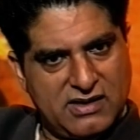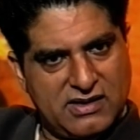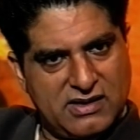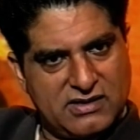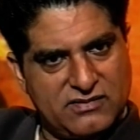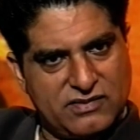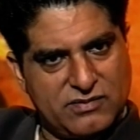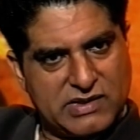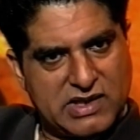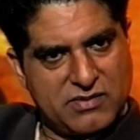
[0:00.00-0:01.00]
And if you
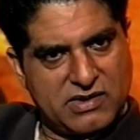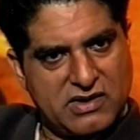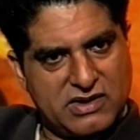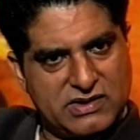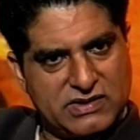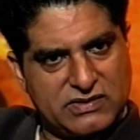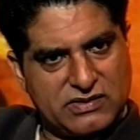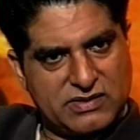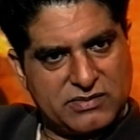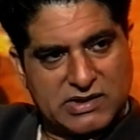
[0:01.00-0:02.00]
become a conscious
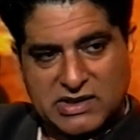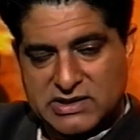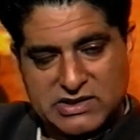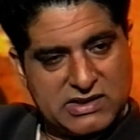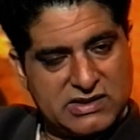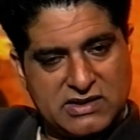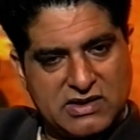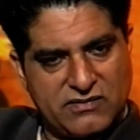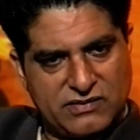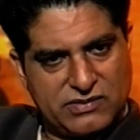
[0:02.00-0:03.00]
choice maker, it's just
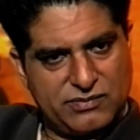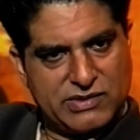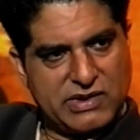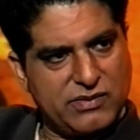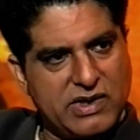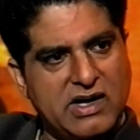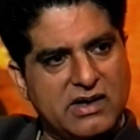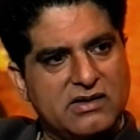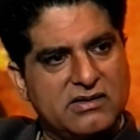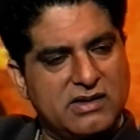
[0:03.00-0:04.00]
enough to be
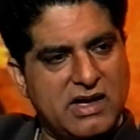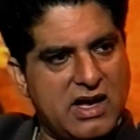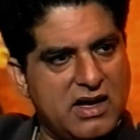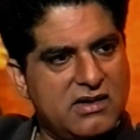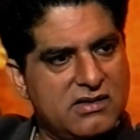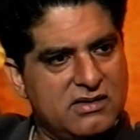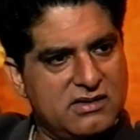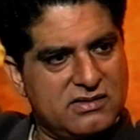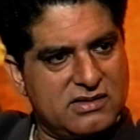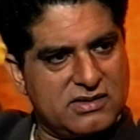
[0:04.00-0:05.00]
aware, A,
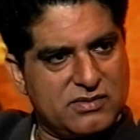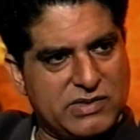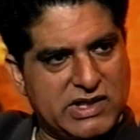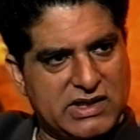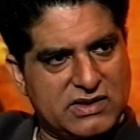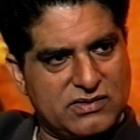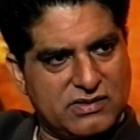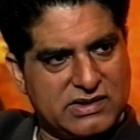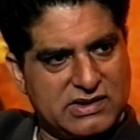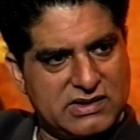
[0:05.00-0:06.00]
that you're making
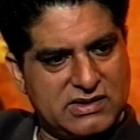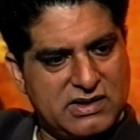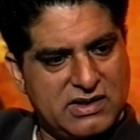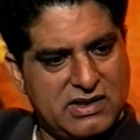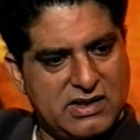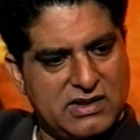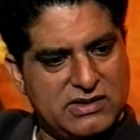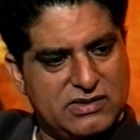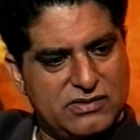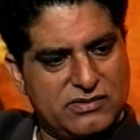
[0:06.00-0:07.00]
choices,
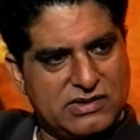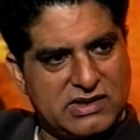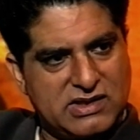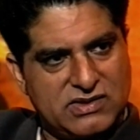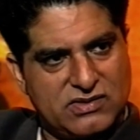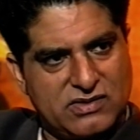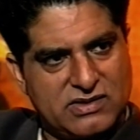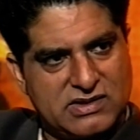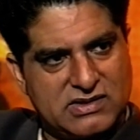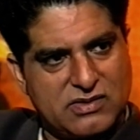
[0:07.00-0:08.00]
and 2, that these
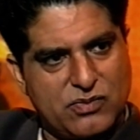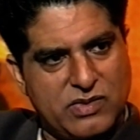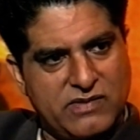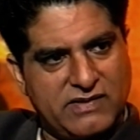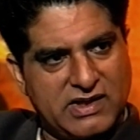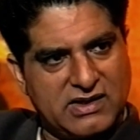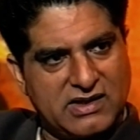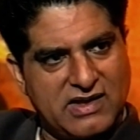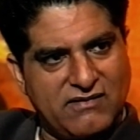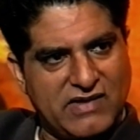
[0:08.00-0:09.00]
choices are
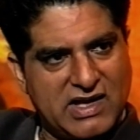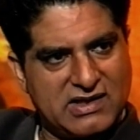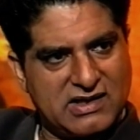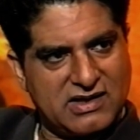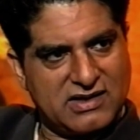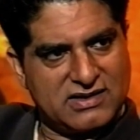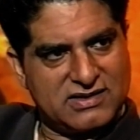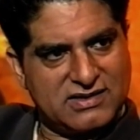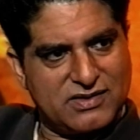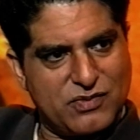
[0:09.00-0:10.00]
weaving event
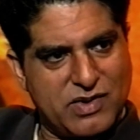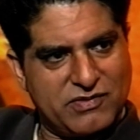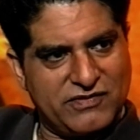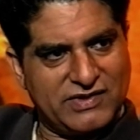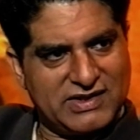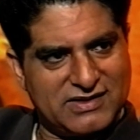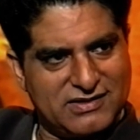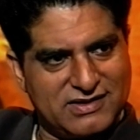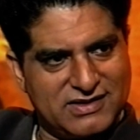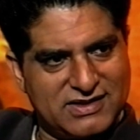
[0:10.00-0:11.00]
lines in the web of
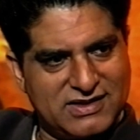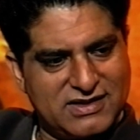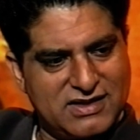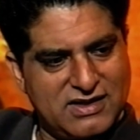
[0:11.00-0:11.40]
eternity.